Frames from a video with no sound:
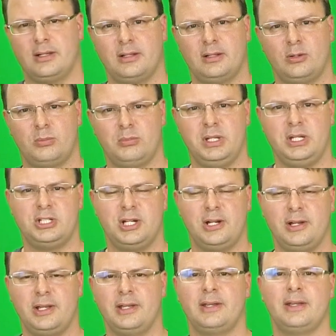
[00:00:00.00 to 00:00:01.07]
little beach
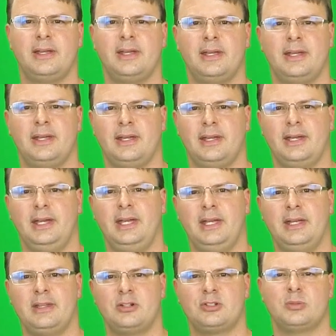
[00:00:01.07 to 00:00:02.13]
area,
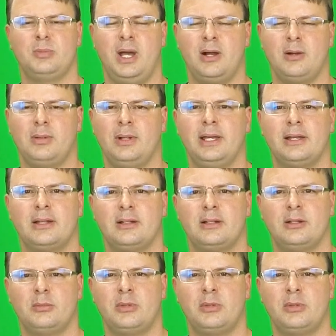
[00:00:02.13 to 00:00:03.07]
and there's a power plant